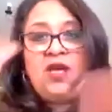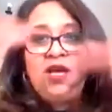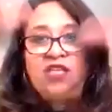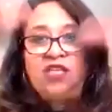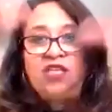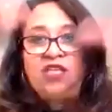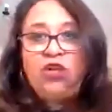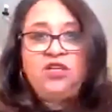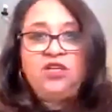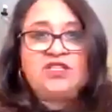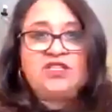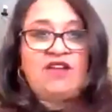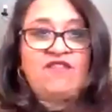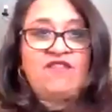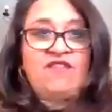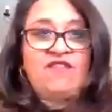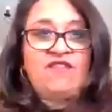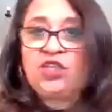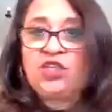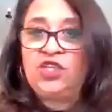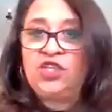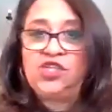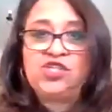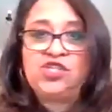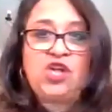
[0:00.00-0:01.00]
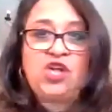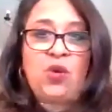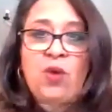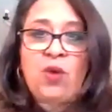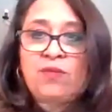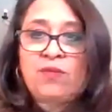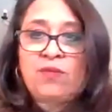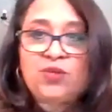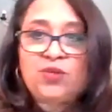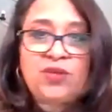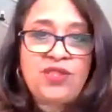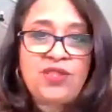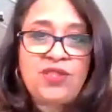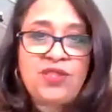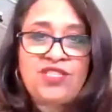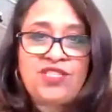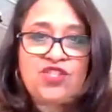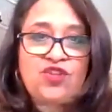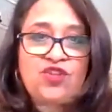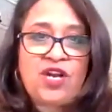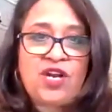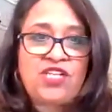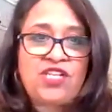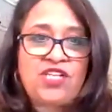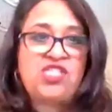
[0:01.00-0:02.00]
as long as I can show I'm doing these
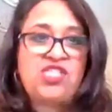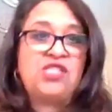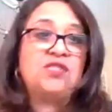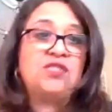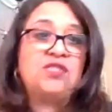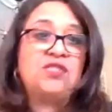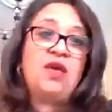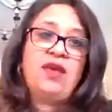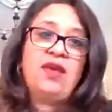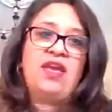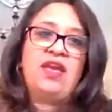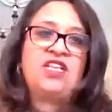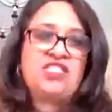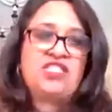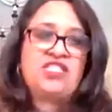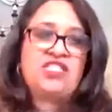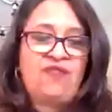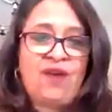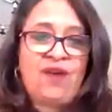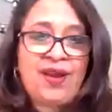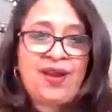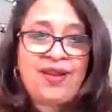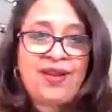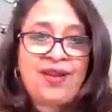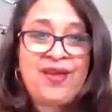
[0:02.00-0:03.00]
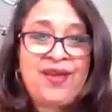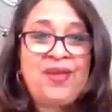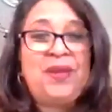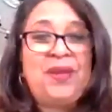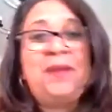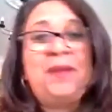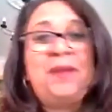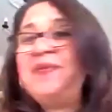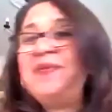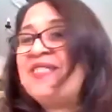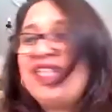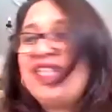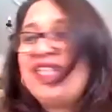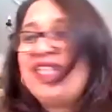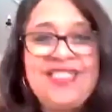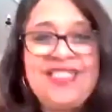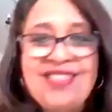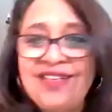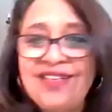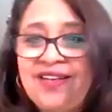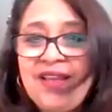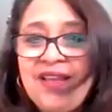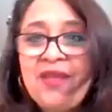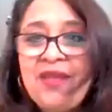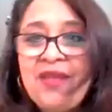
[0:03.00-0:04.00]
strategies, it's fine. But it
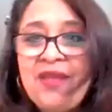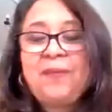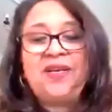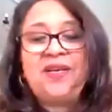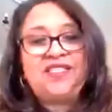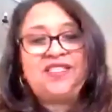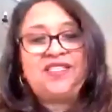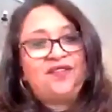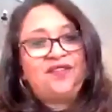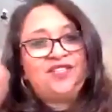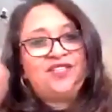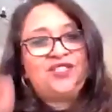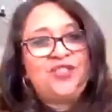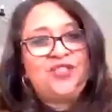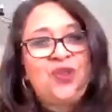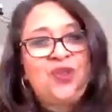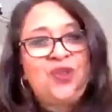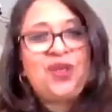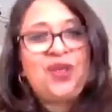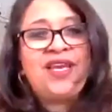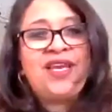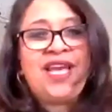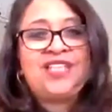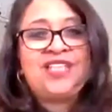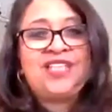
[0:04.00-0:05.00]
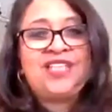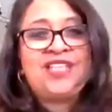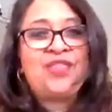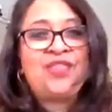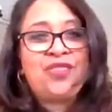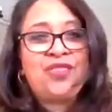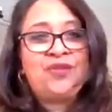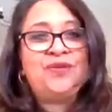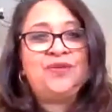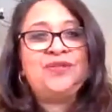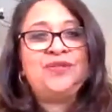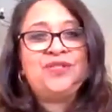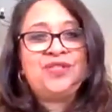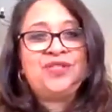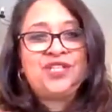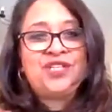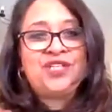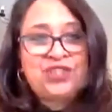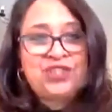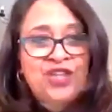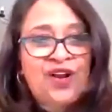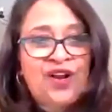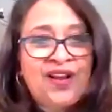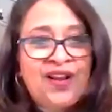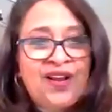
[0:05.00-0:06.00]
isn't, because if it's not getting through to the
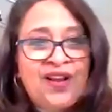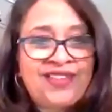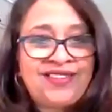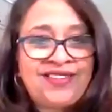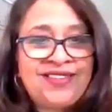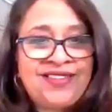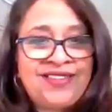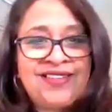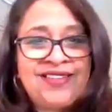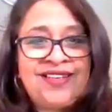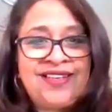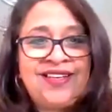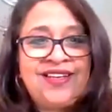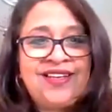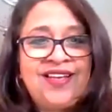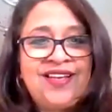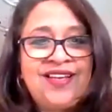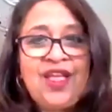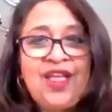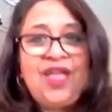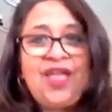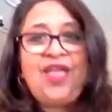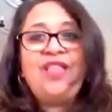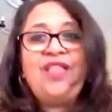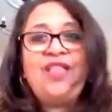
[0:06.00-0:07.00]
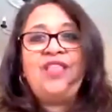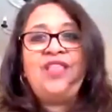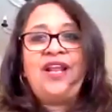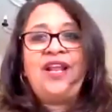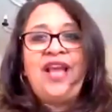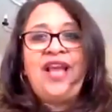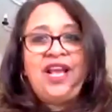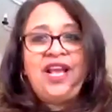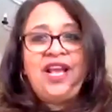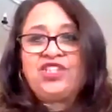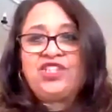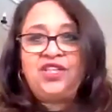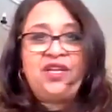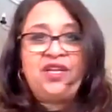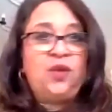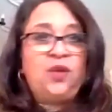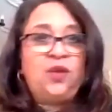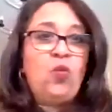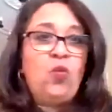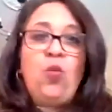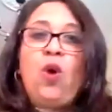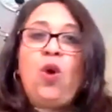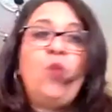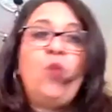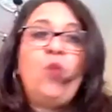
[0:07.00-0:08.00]
child, then actually
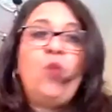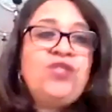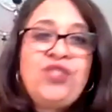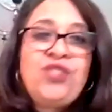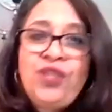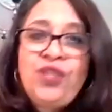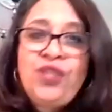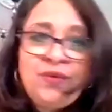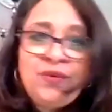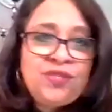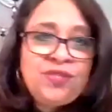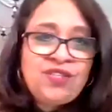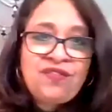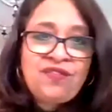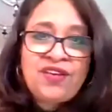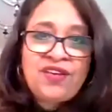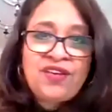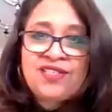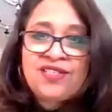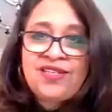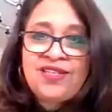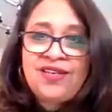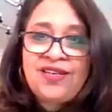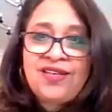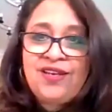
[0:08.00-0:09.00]
what was the use of it?